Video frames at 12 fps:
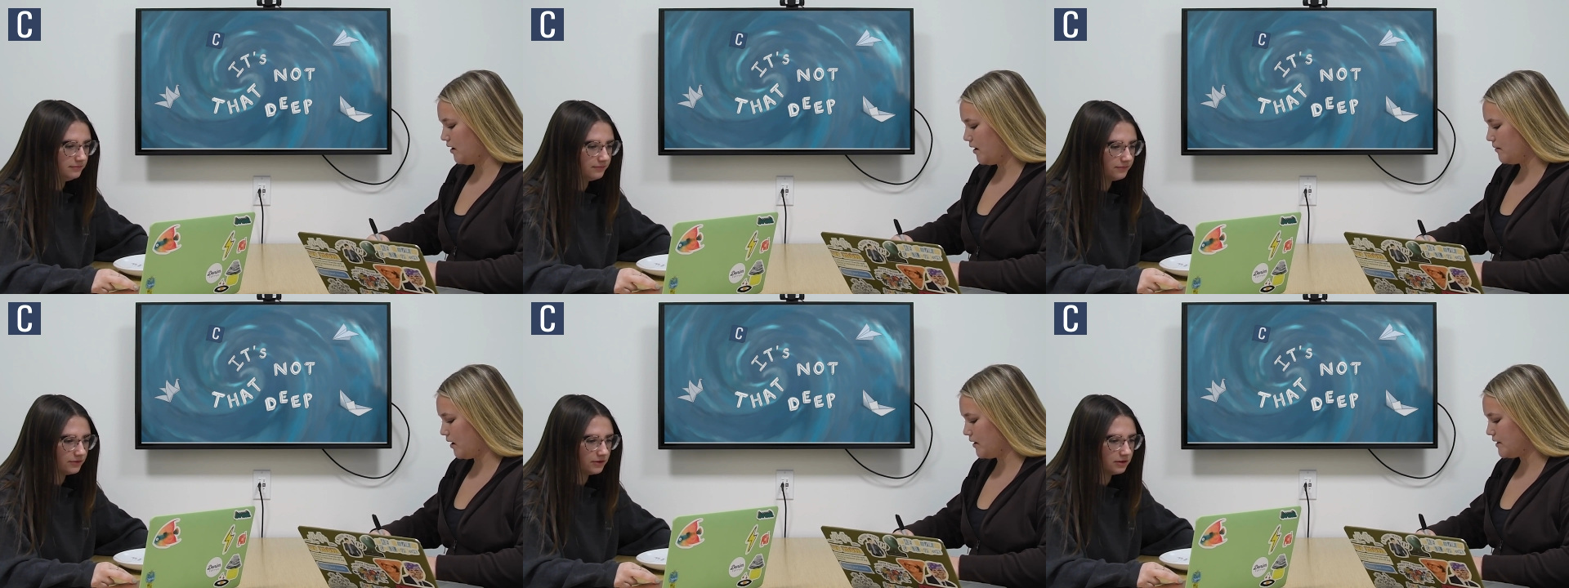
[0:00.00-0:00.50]

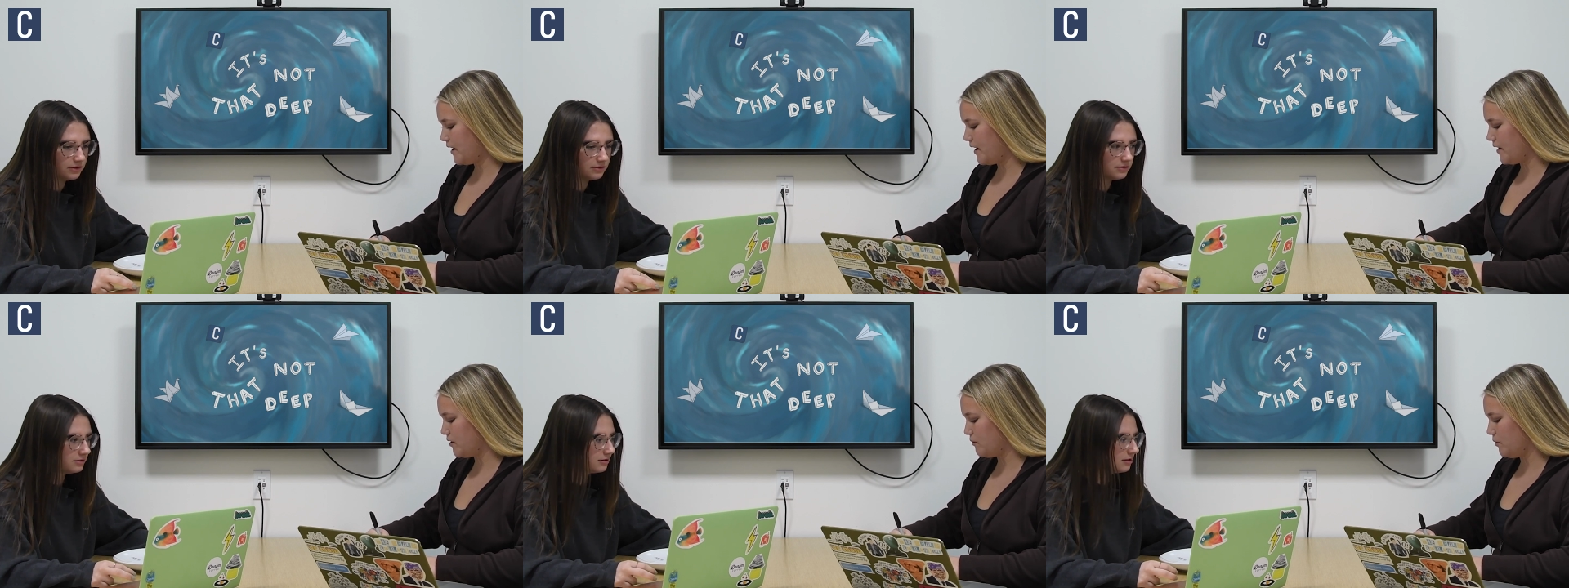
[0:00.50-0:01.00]
Speaker 1: I, I can't mm.
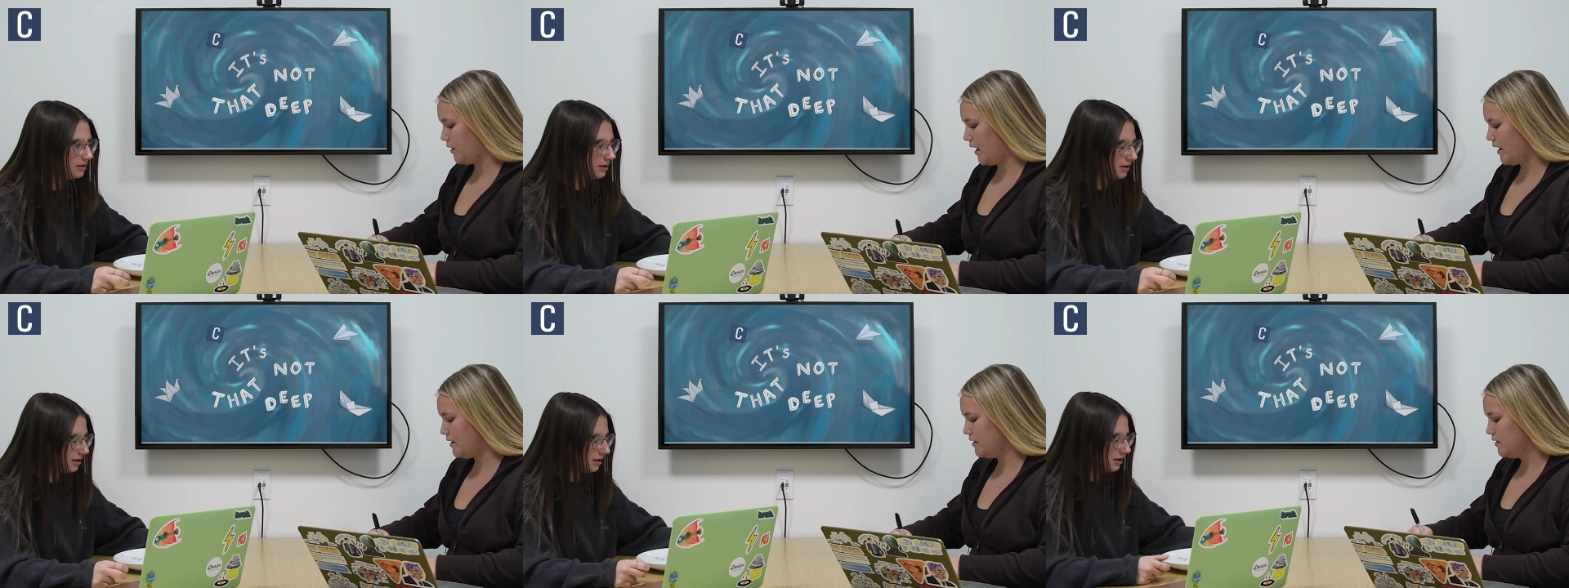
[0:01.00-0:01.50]
get through it.
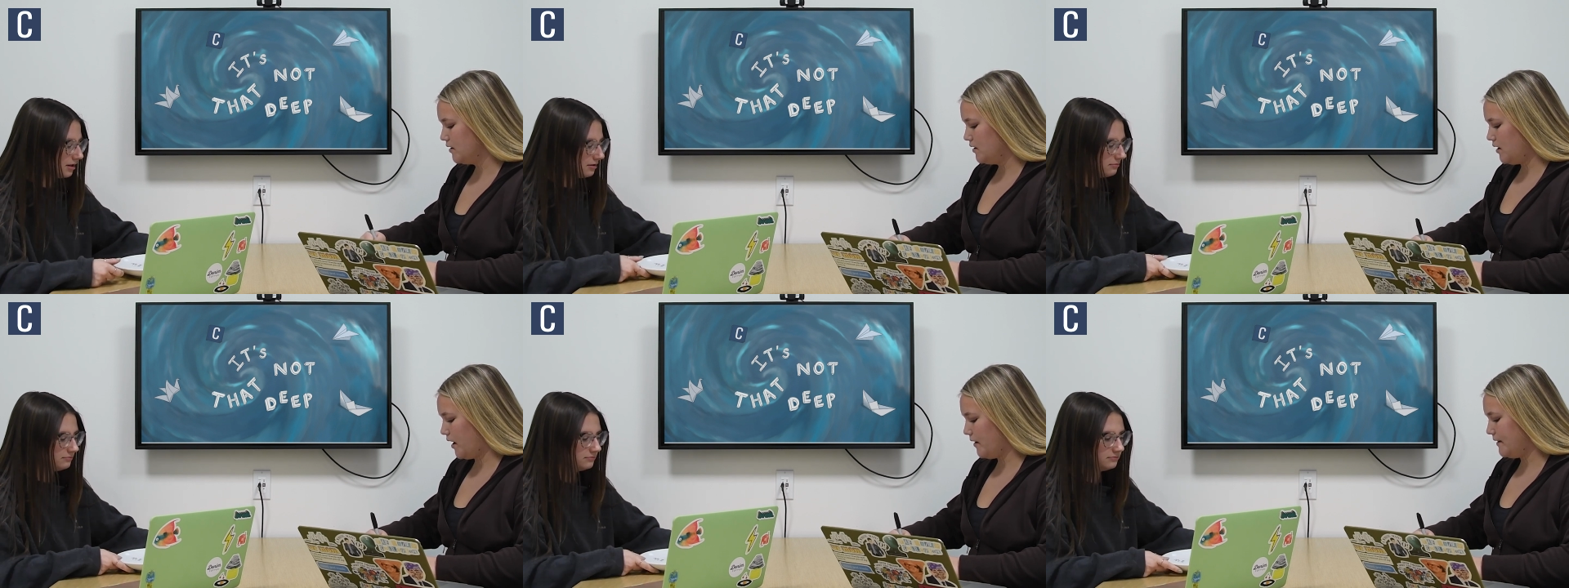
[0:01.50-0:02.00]
I
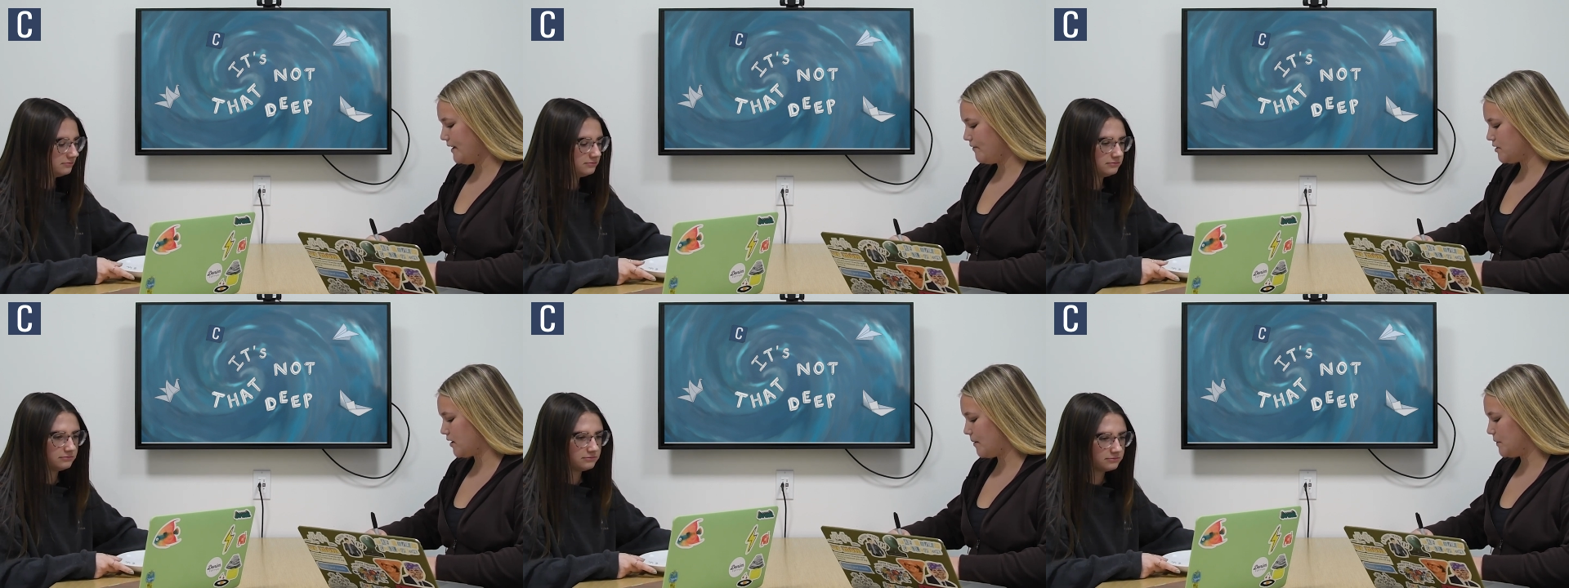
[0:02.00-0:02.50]
I already have
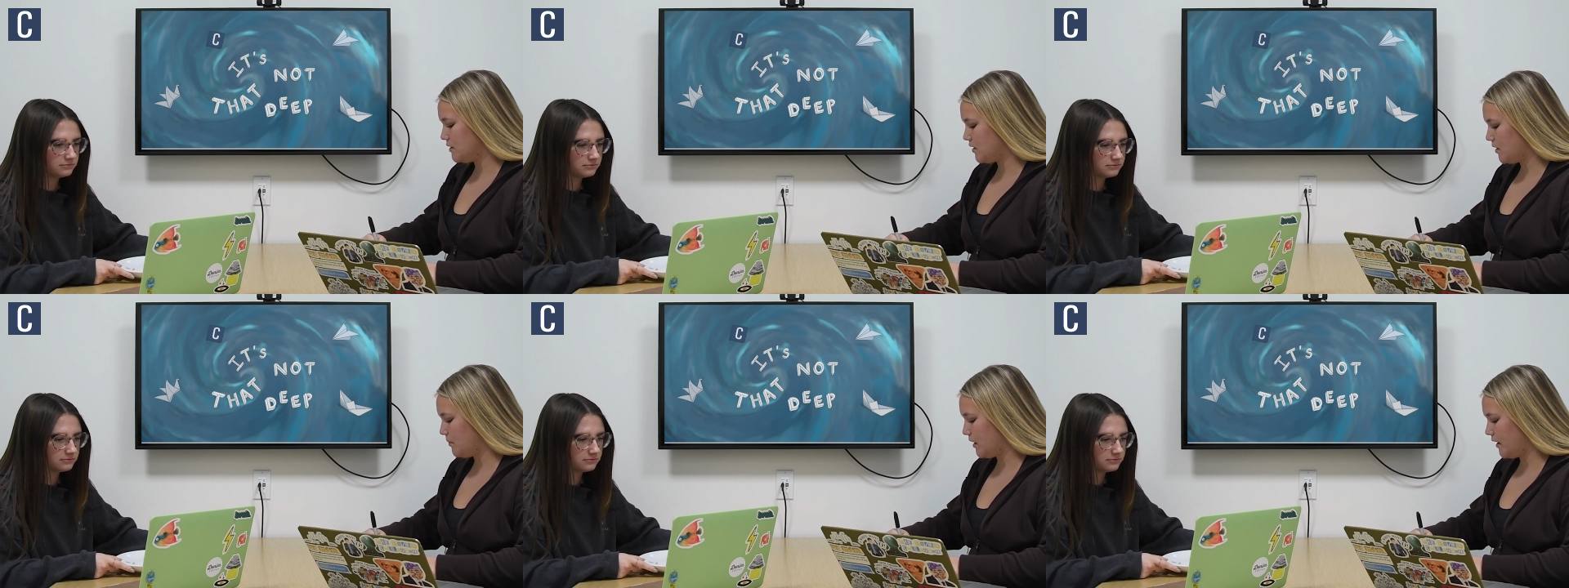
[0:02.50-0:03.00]
assignments that
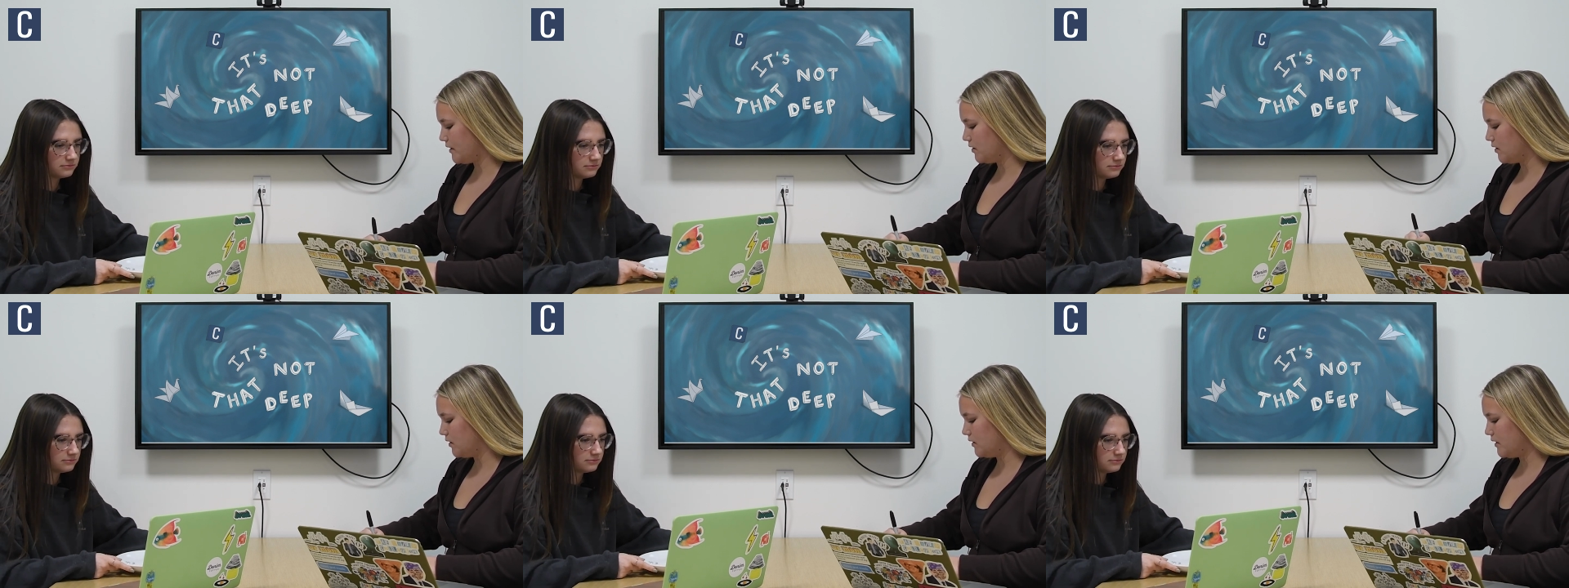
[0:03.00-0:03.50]
I'm behind
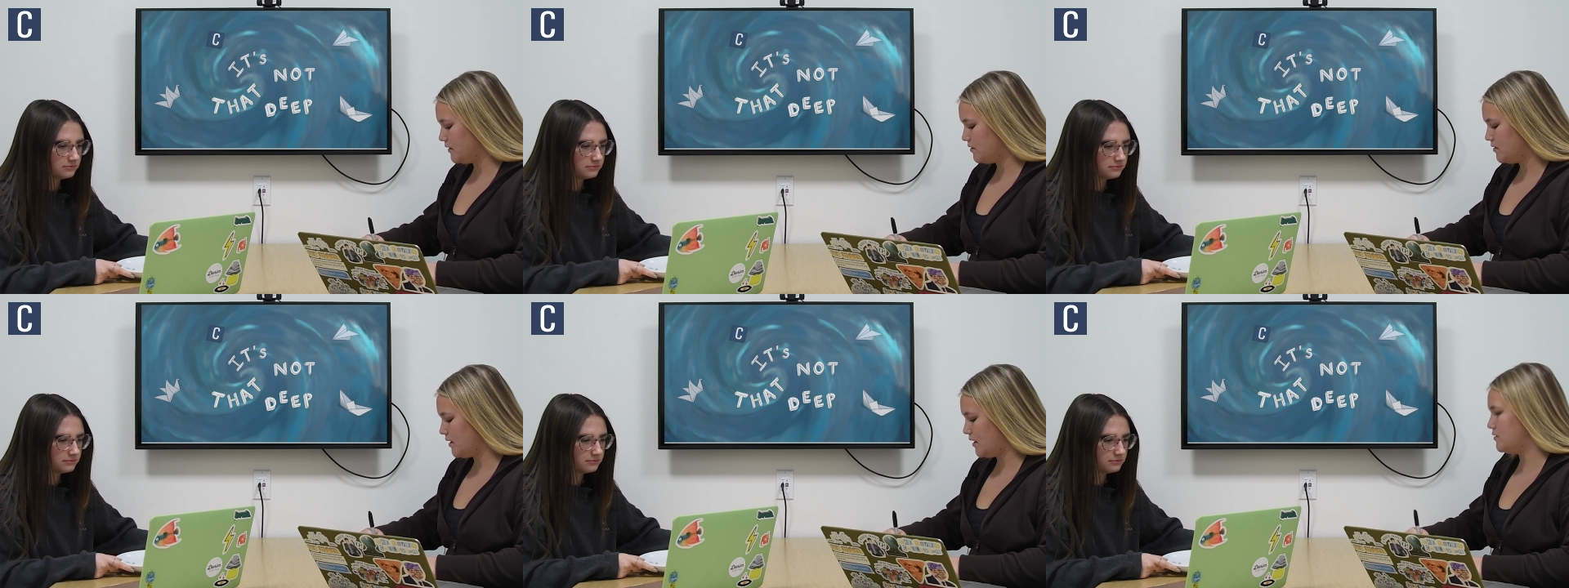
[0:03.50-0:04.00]
on, and it's
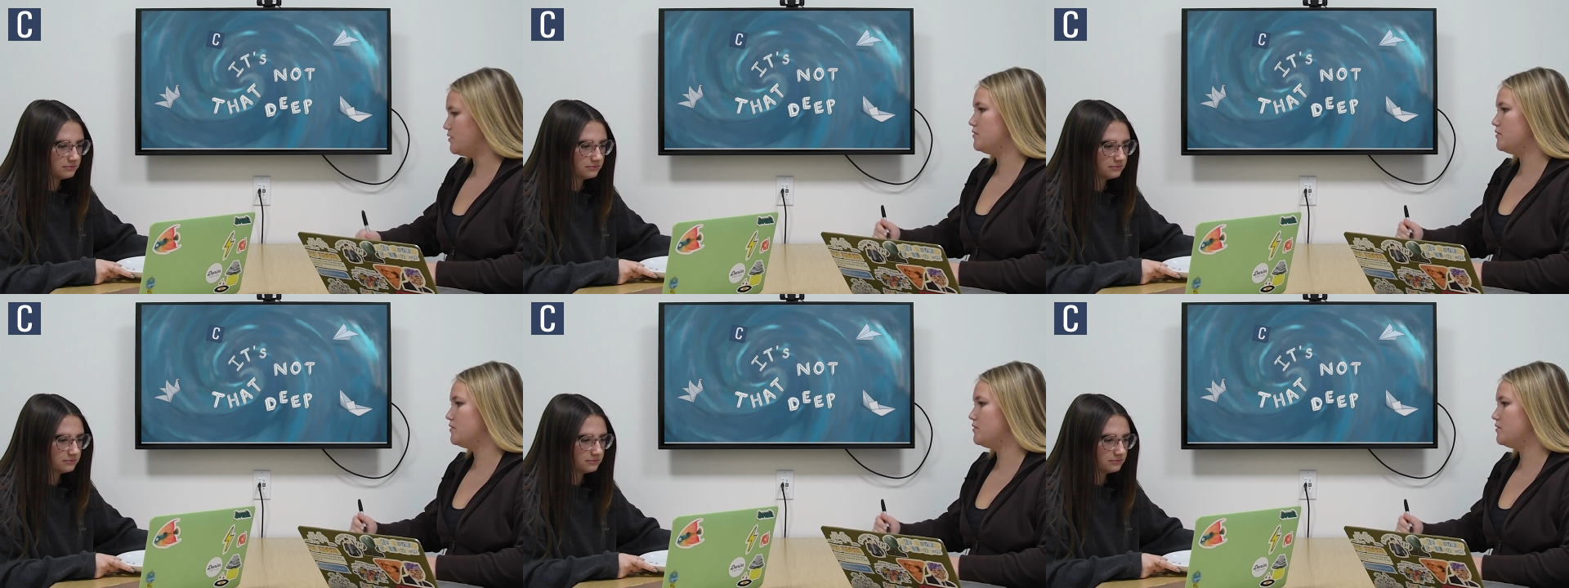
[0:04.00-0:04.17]
day